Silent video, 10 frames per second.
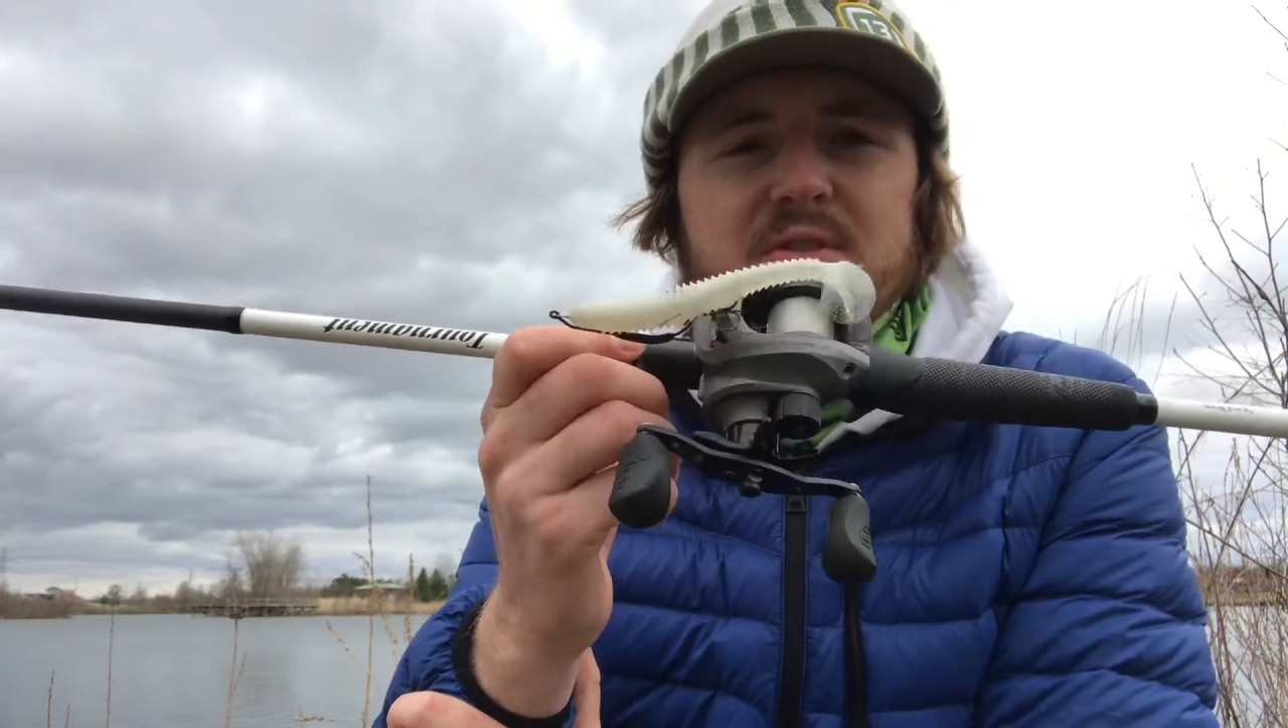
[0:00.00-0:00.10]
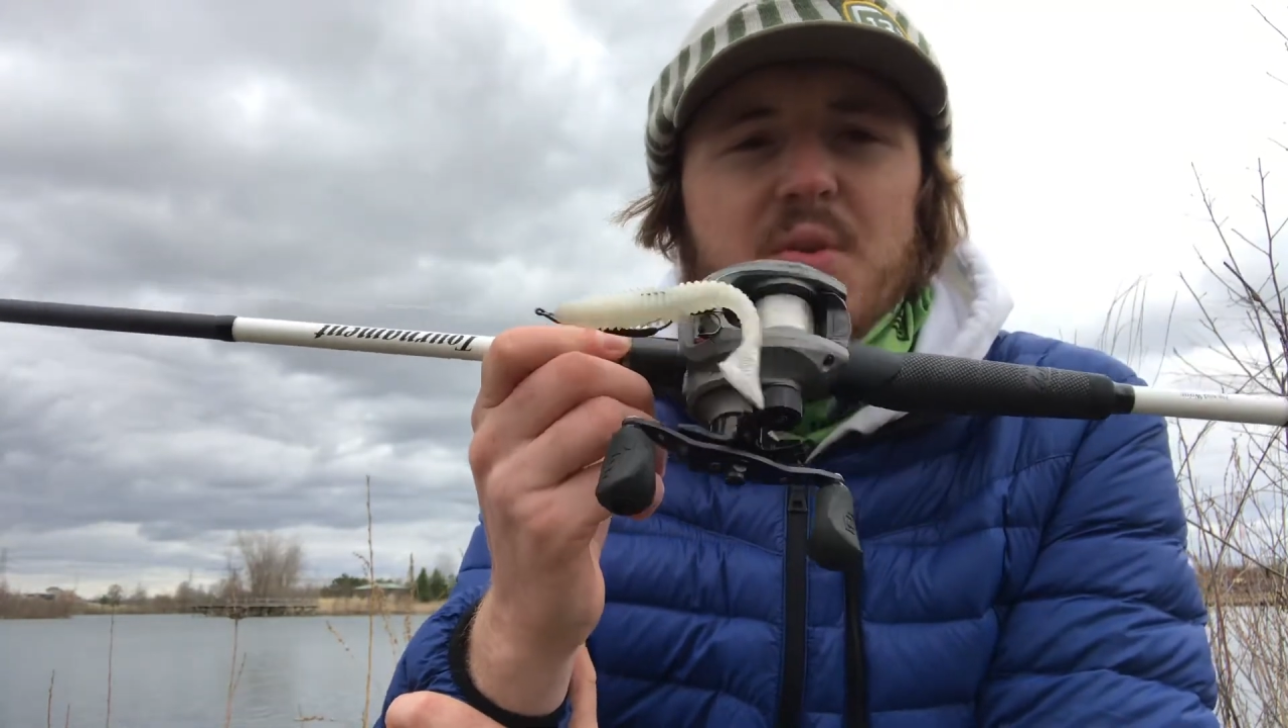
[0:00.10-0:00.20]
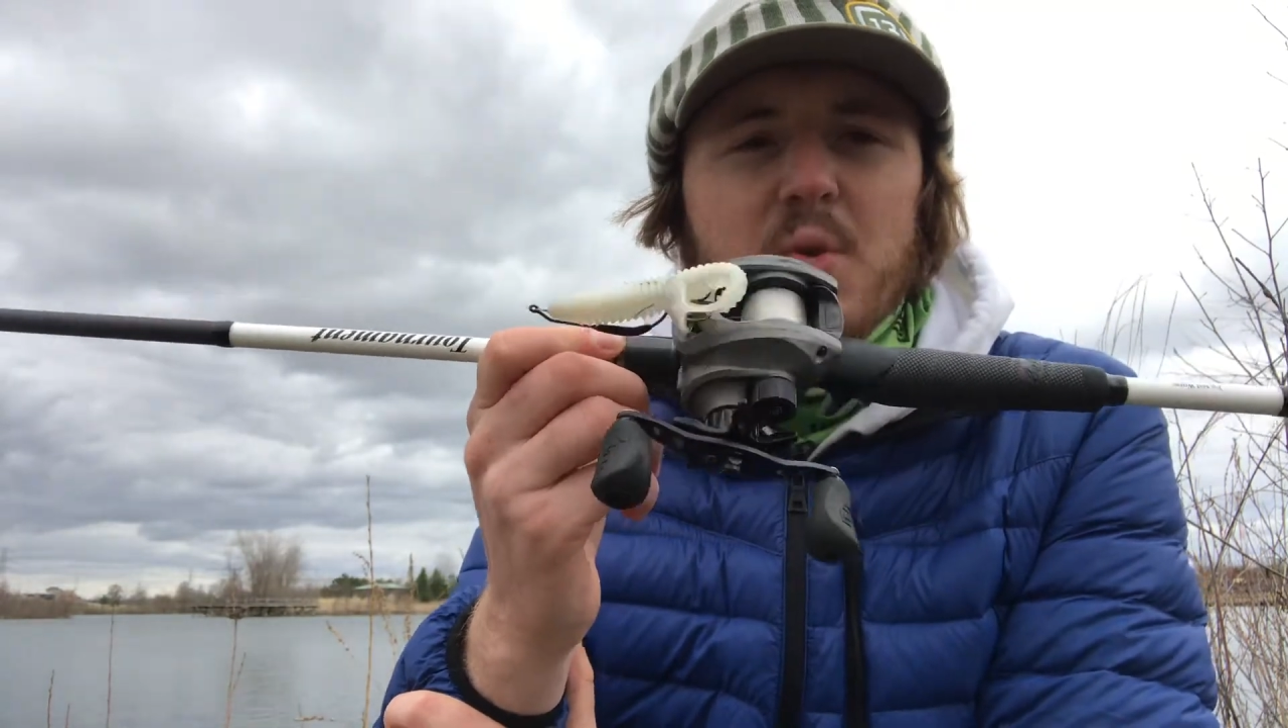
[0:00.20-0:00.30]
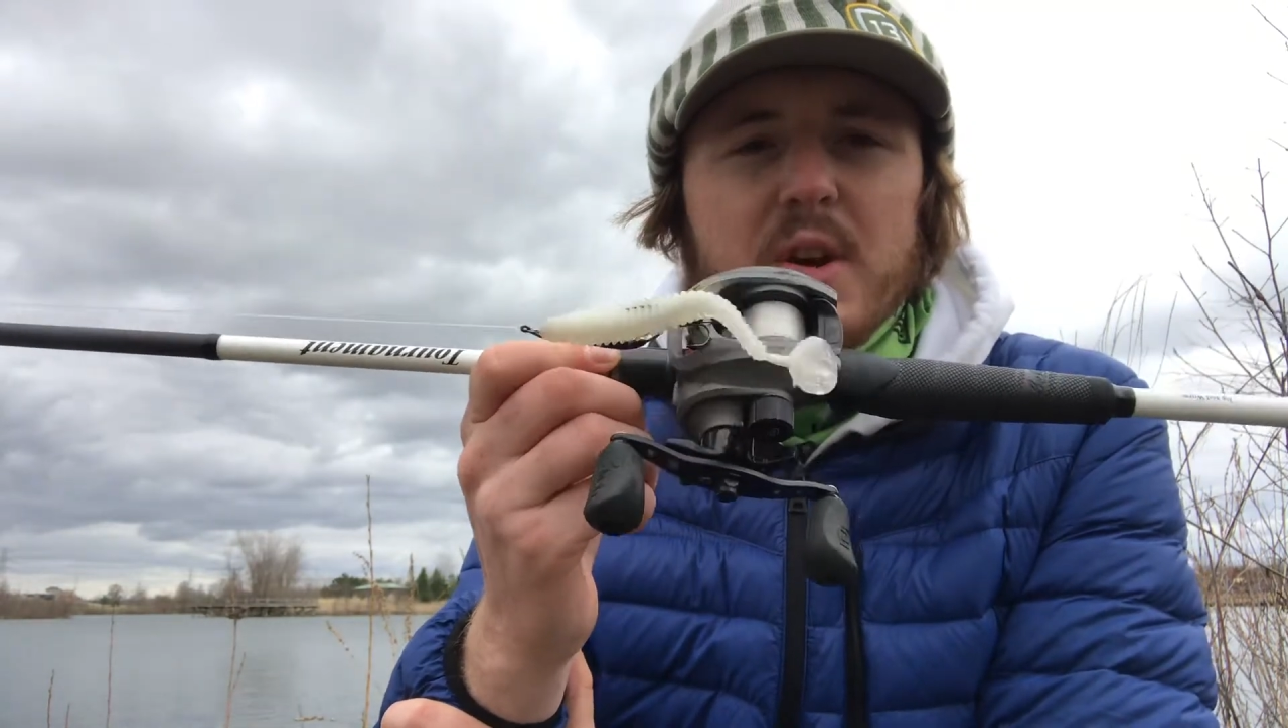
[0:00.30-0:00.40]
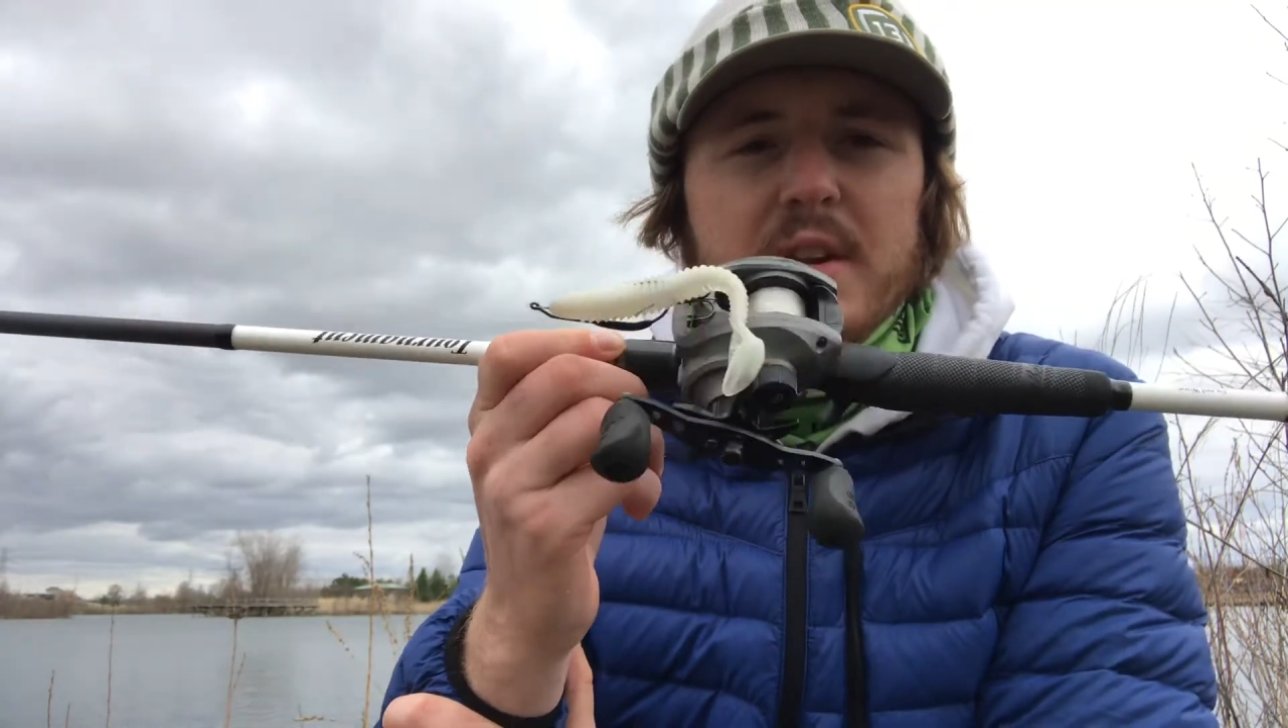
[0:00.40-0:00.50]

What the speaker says: to 1